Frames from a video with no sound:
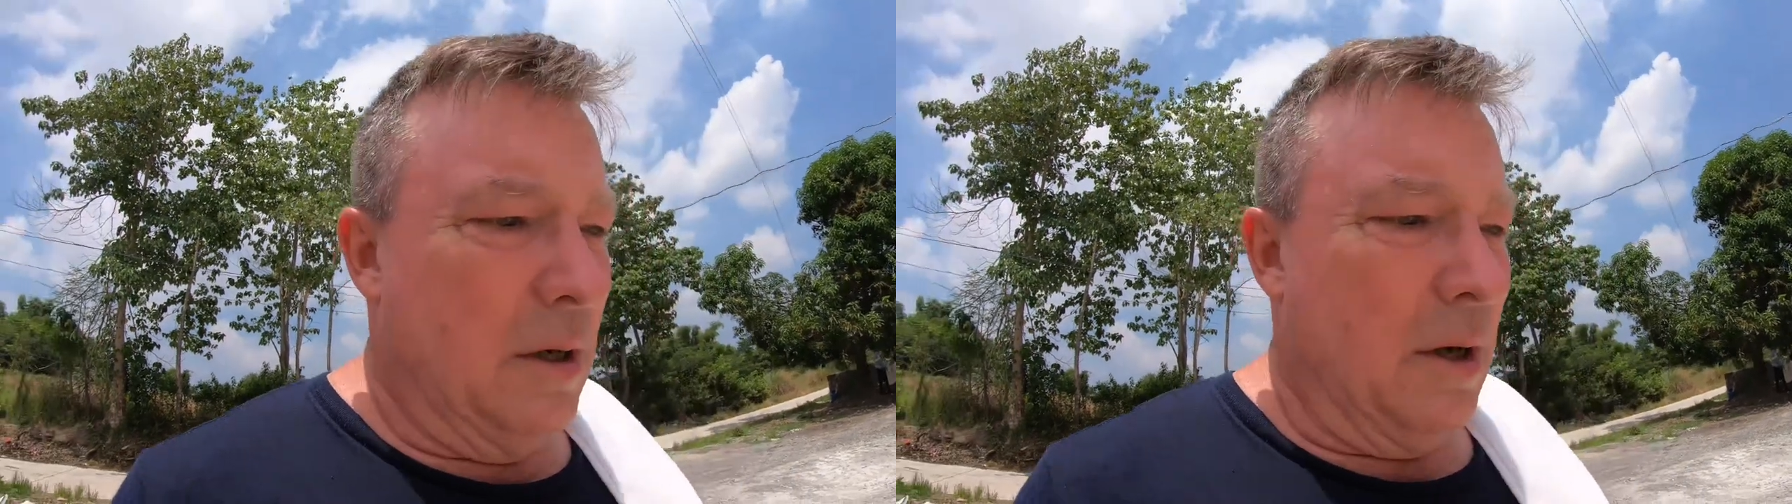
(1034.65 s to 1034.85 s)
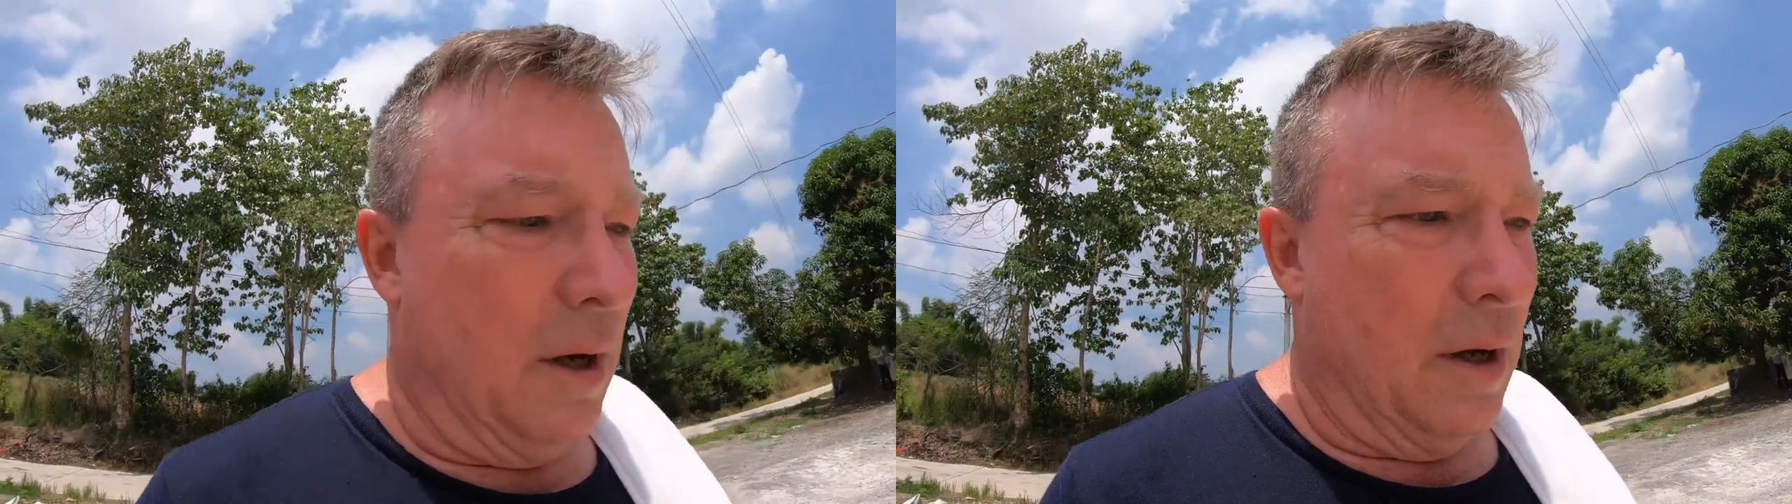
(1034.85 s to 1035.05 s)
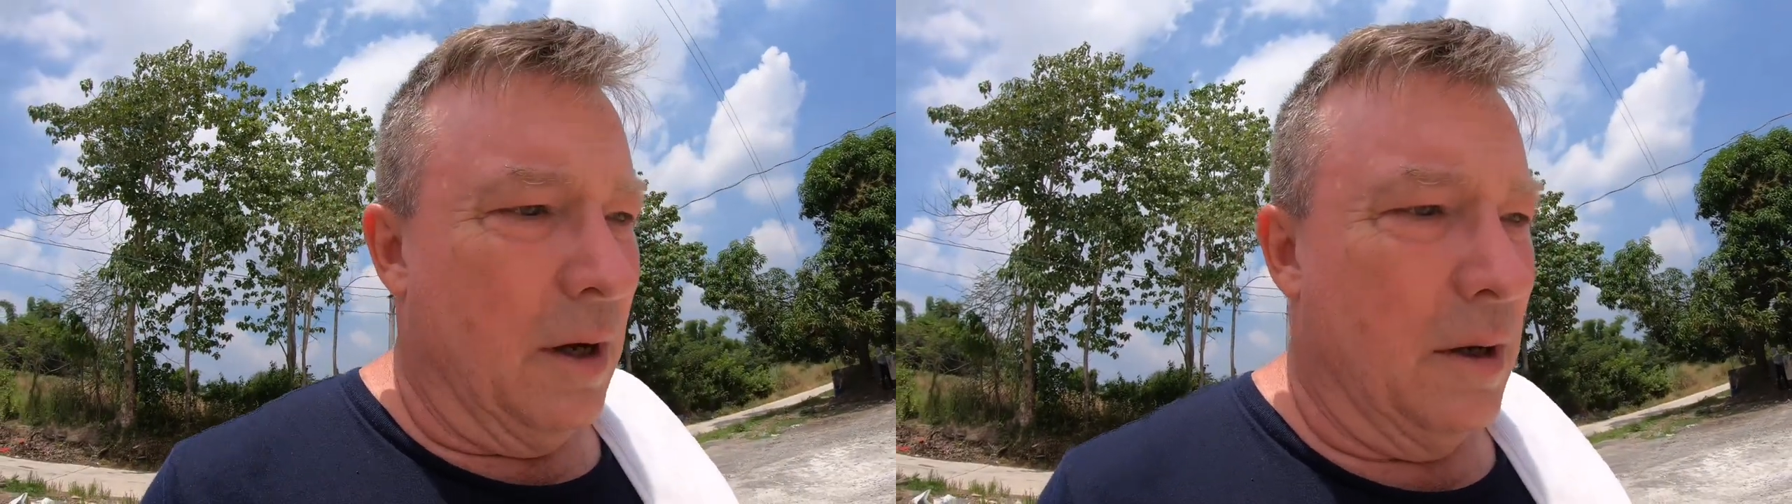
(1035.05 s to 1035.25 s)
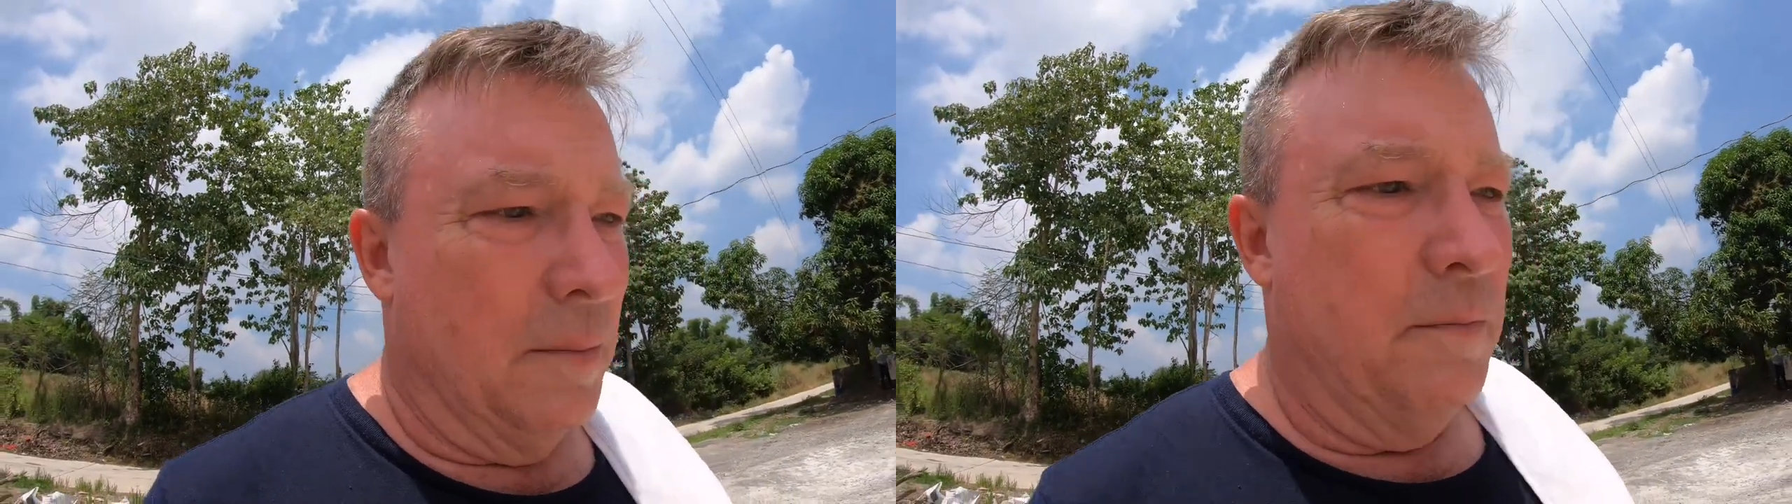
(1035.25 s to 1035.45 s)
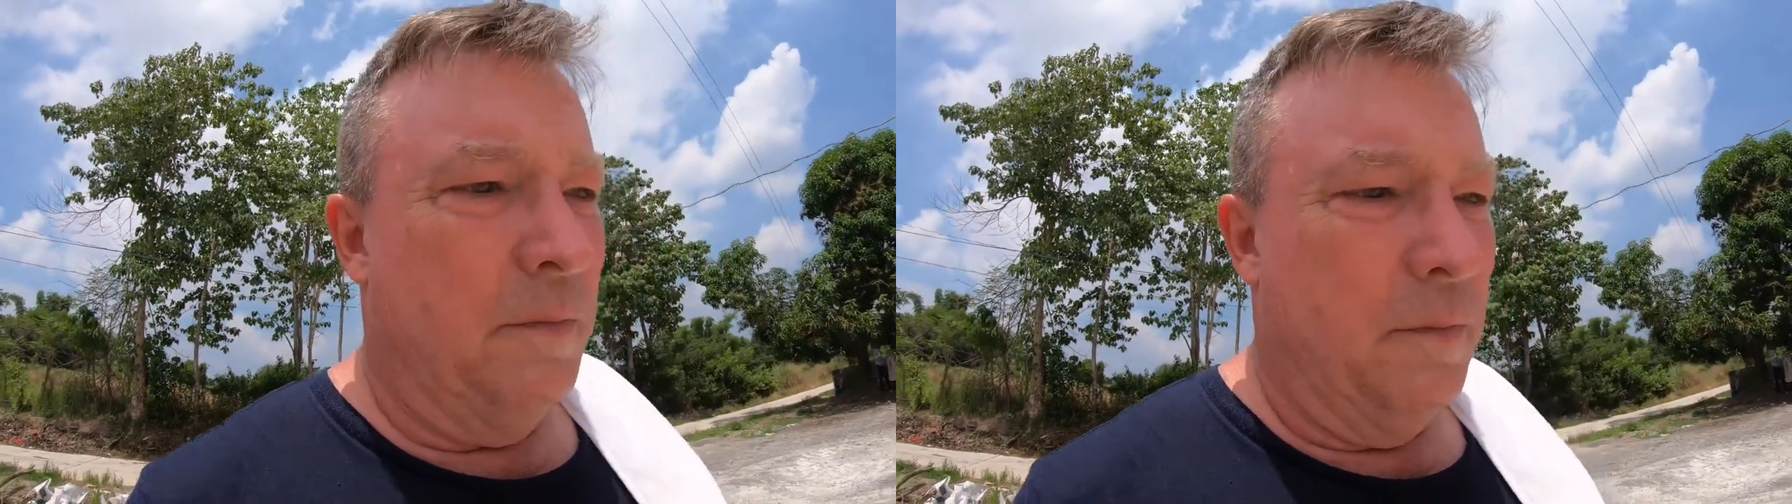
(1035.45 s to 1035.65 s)
Uh,
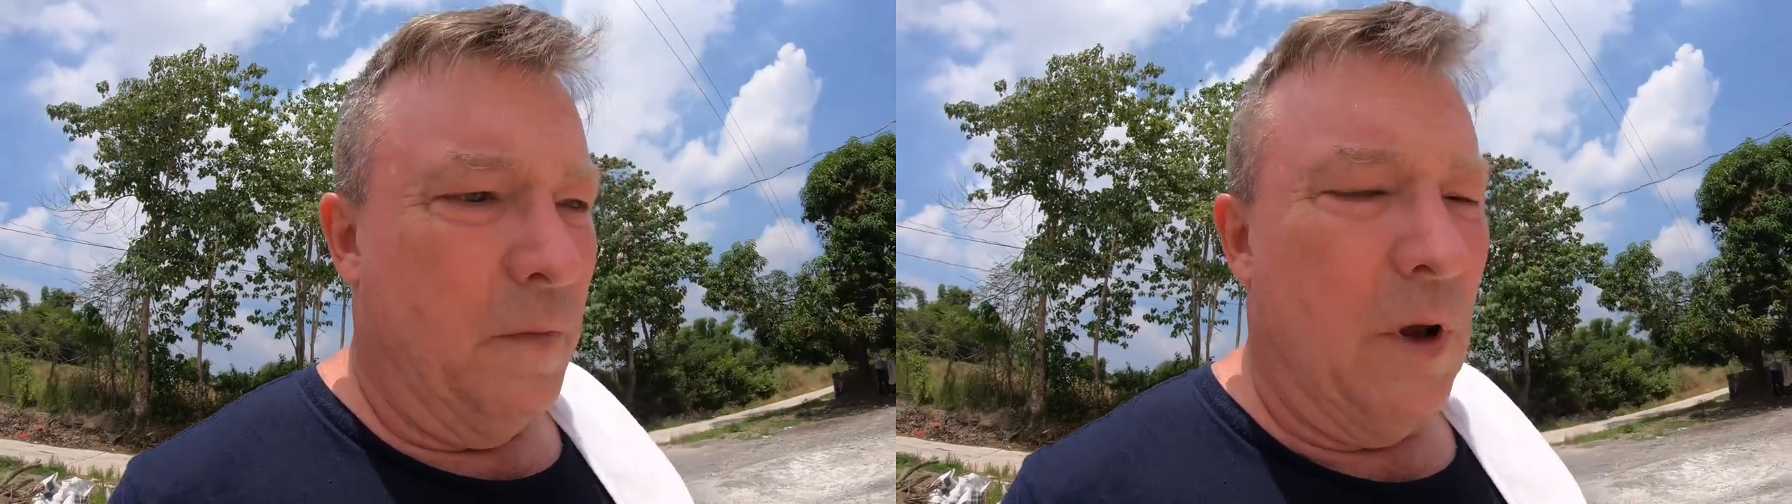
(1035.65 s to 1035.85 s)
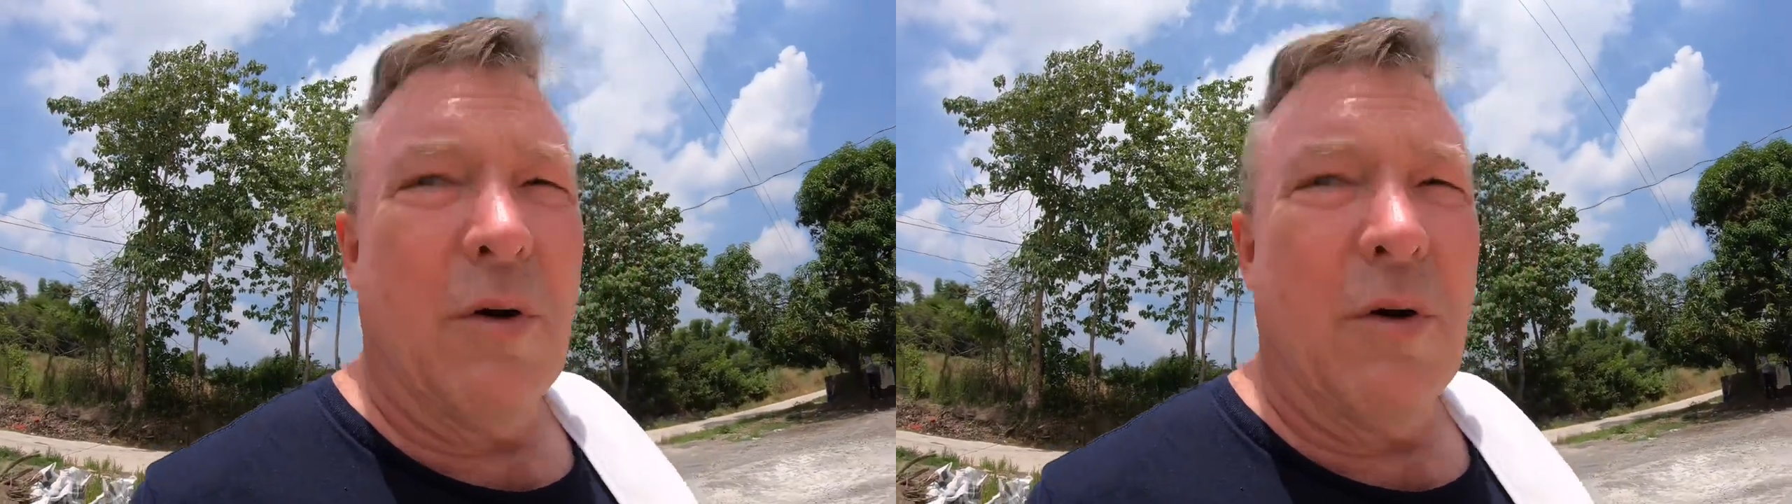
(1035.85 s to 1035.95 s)
no